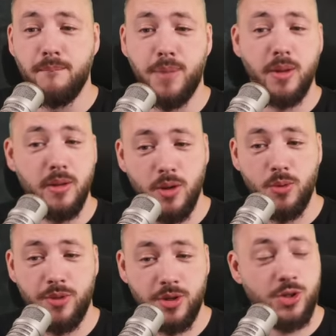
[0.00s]
below
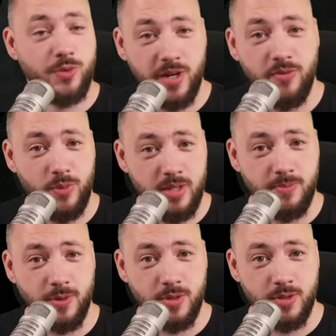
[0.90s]
the Tree of
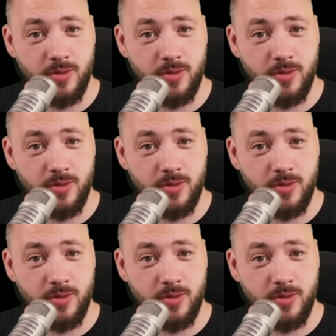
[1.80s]
Whispers.